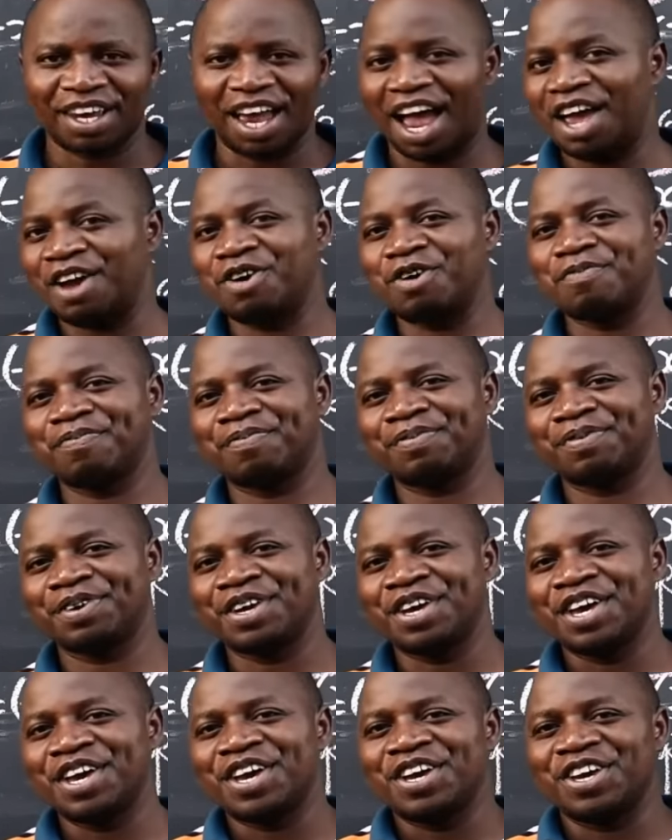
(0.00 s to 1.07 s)
I hope
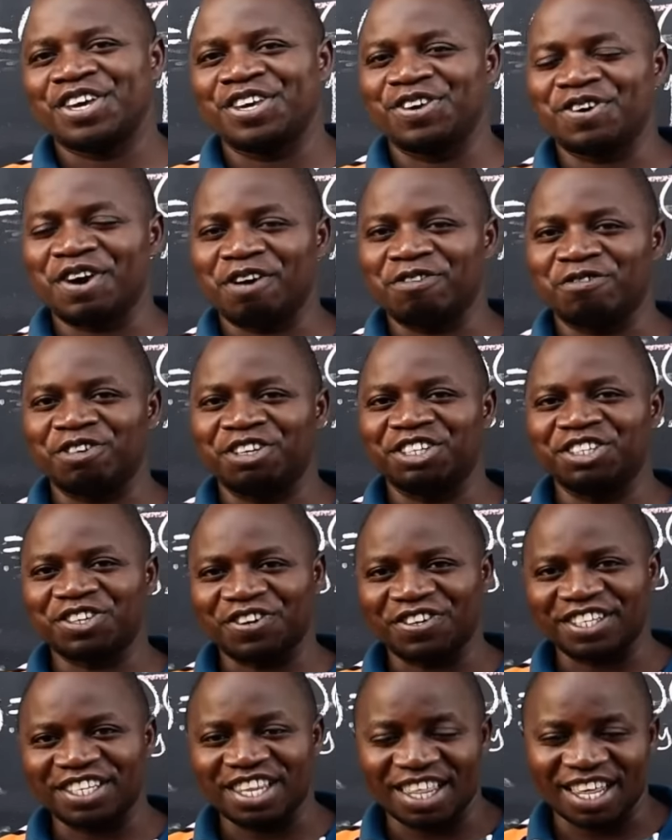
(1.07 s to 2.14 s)
you have
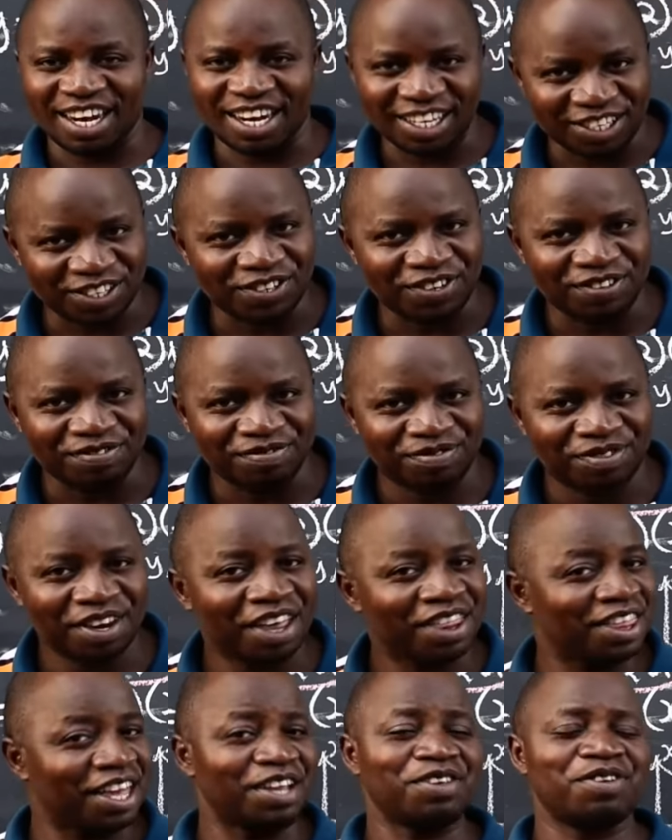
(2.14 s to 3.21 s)
enjoyed the lesson.
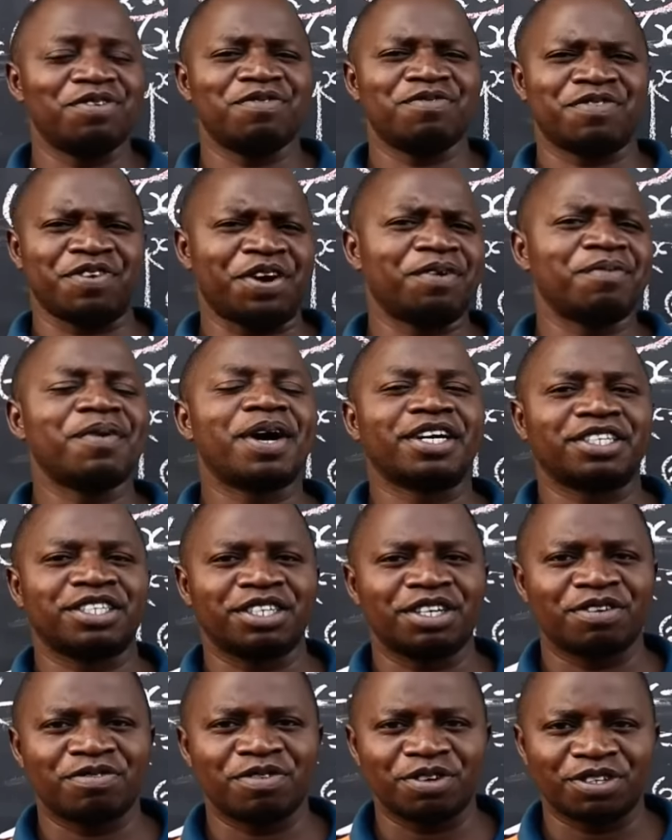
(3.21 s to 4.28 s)
Thank you very much
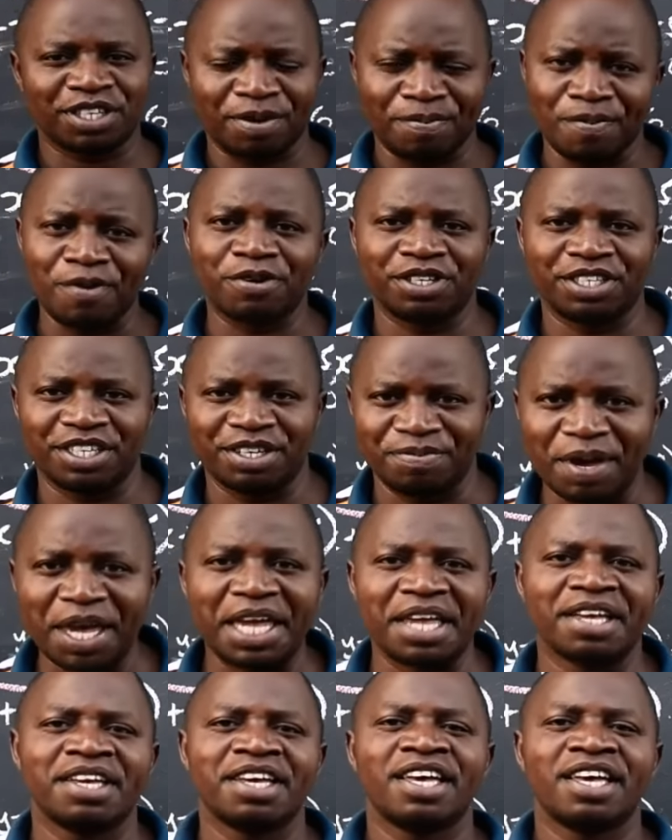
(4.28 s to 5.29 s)
for supporting me.